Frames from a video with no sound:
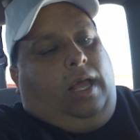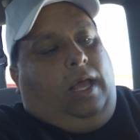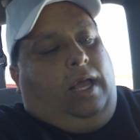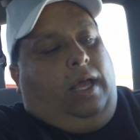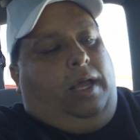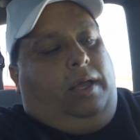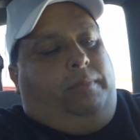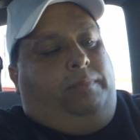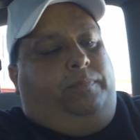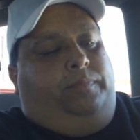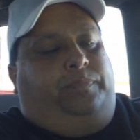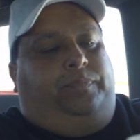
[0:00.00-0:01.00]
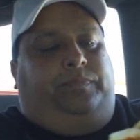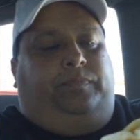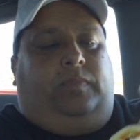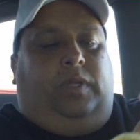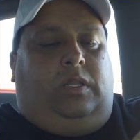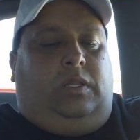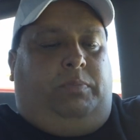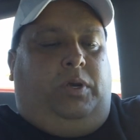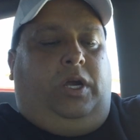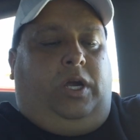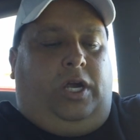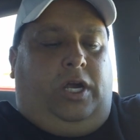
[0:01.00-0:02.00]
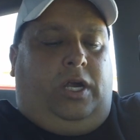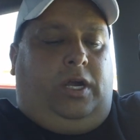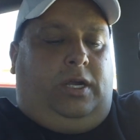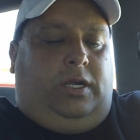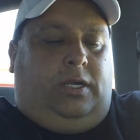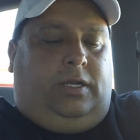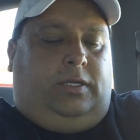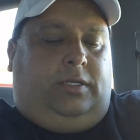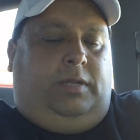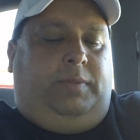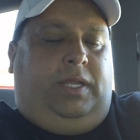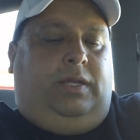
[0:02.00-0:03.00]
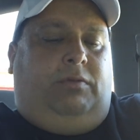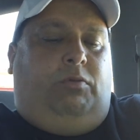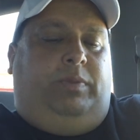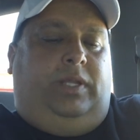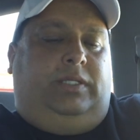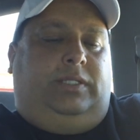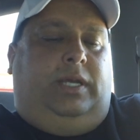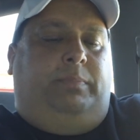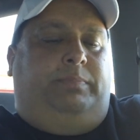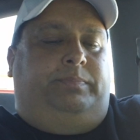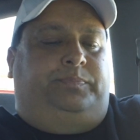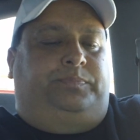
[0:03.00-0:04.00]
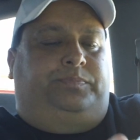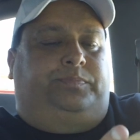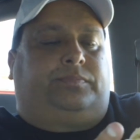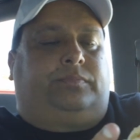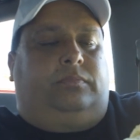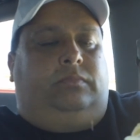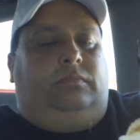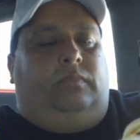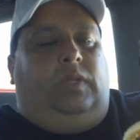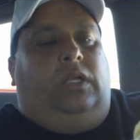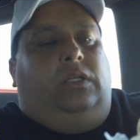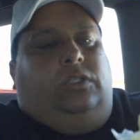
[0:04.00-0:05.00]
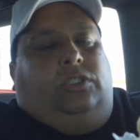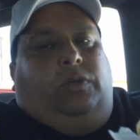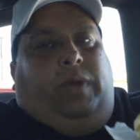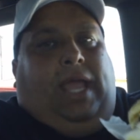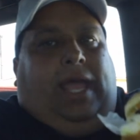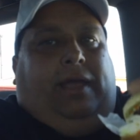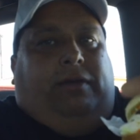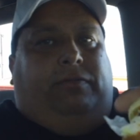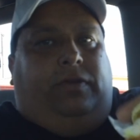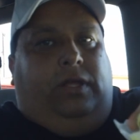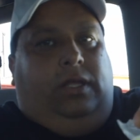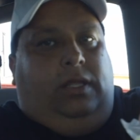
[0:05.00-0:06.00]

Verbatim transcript: um, the burger. Let me open this up. So we have